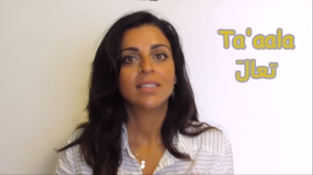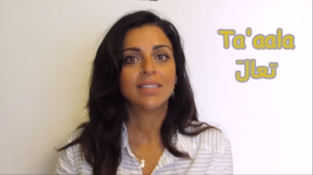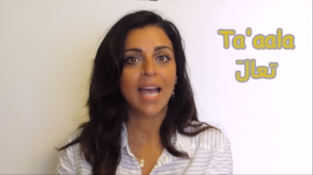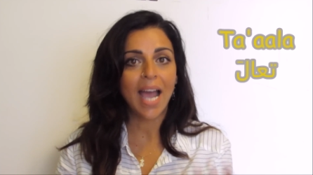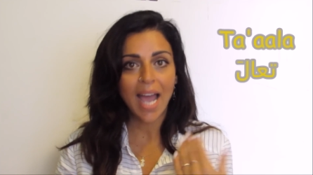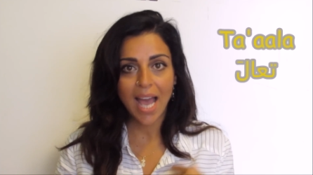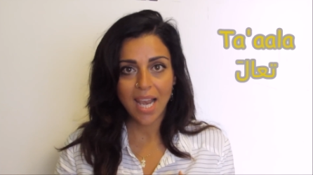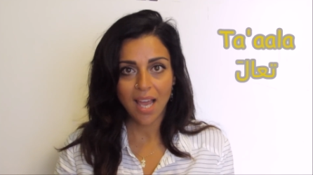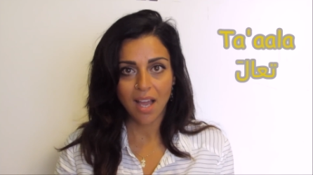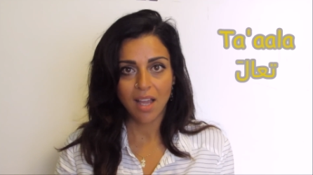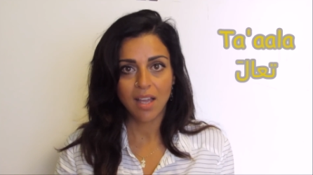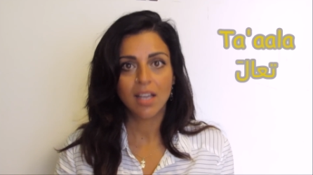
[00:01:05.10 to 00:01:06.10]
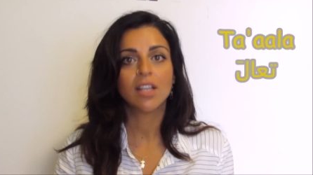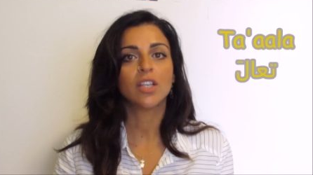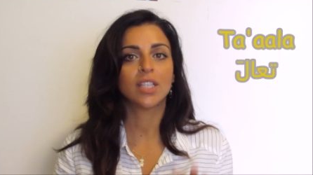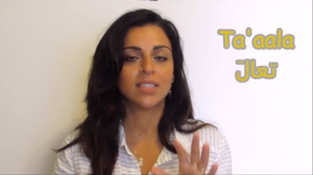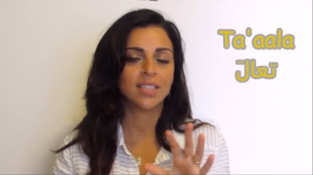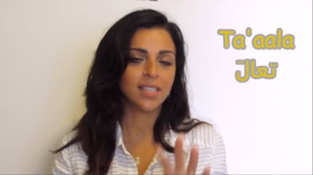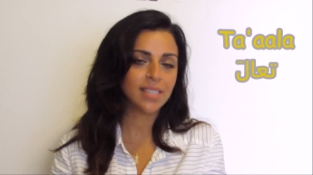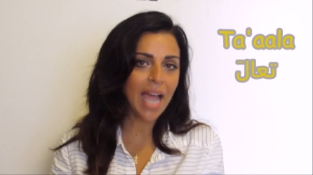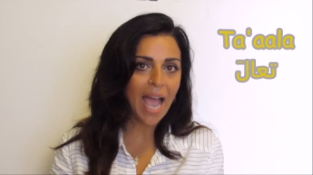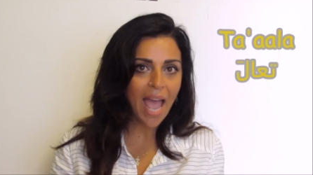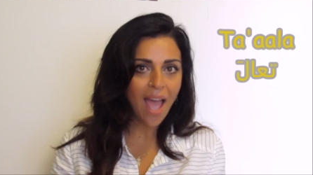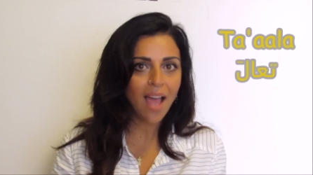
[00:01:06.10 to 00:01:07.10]
ta'ala. You can say
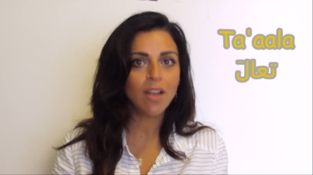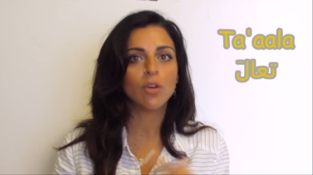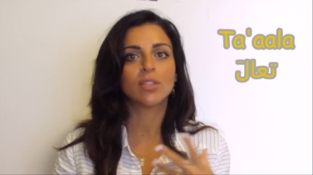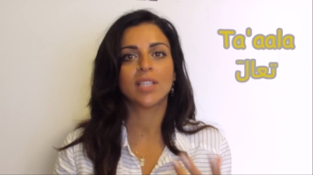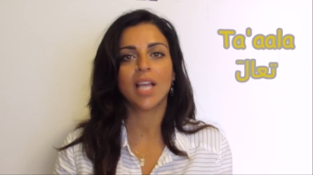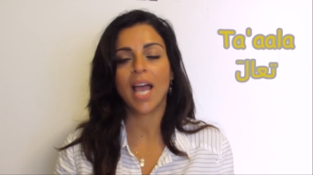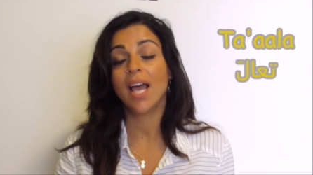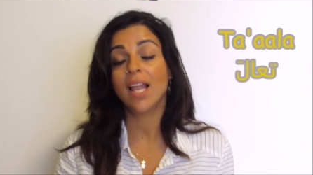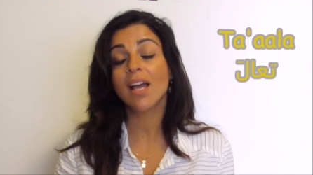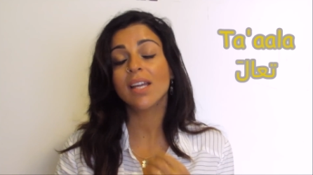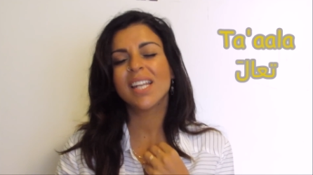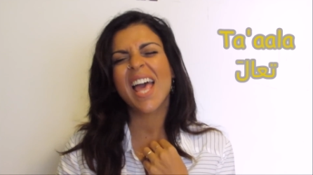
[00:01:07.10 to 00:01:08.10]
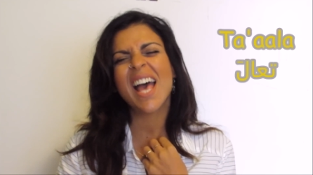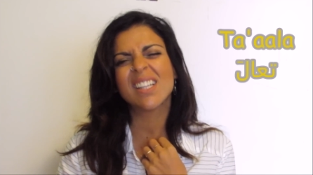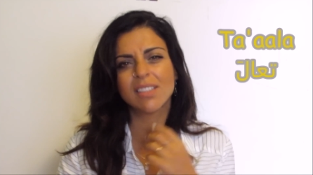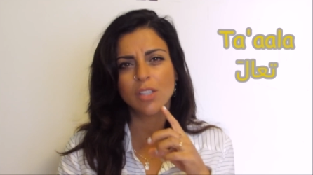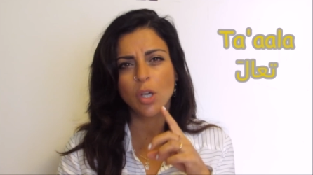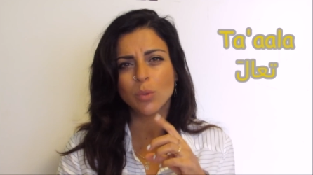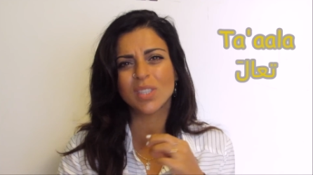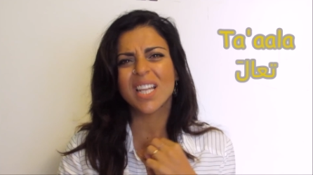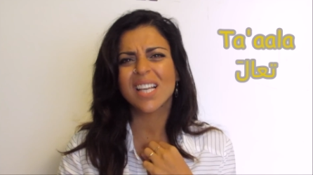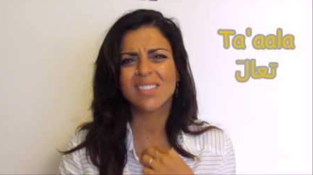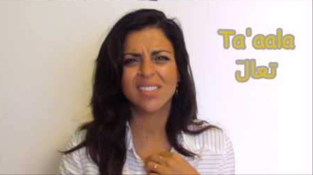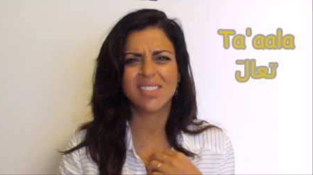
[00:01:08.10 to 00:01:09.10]
ta'al or ta'ala. It
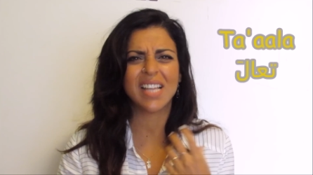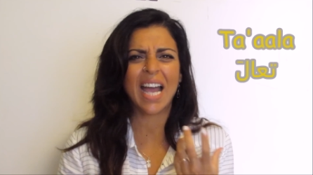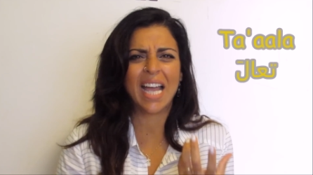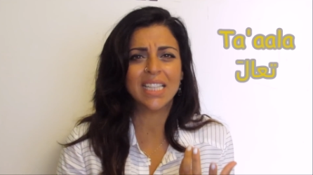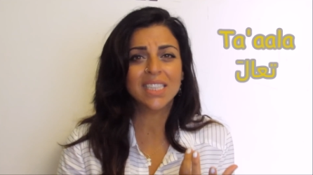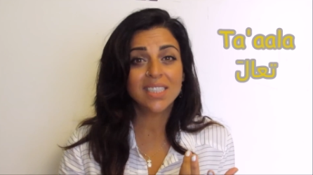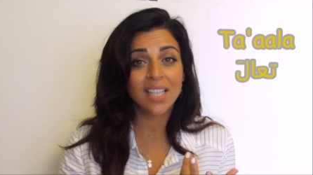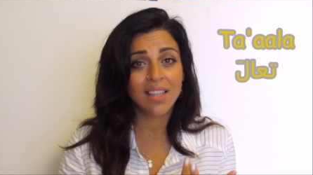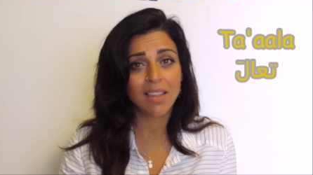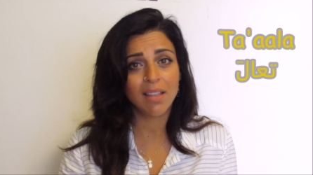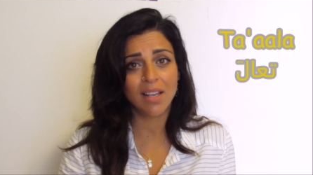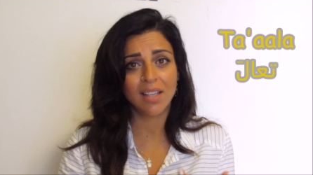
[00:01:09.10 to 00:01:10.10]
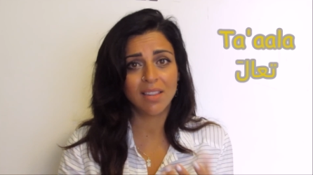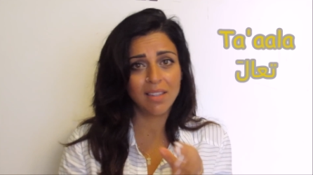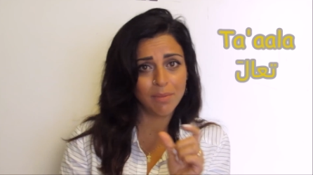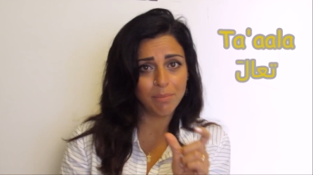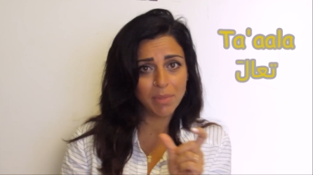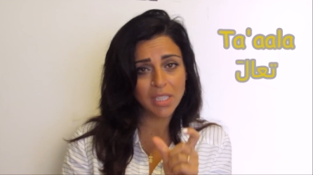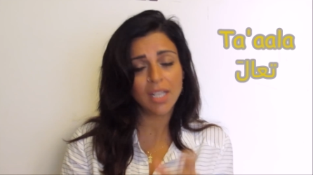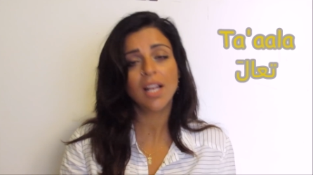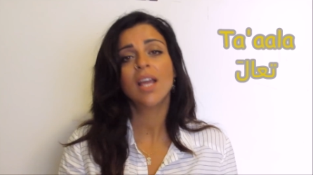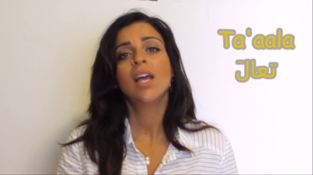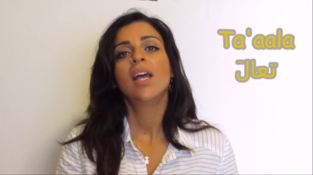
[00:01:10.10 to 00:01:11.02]
has the sa'in at the middle.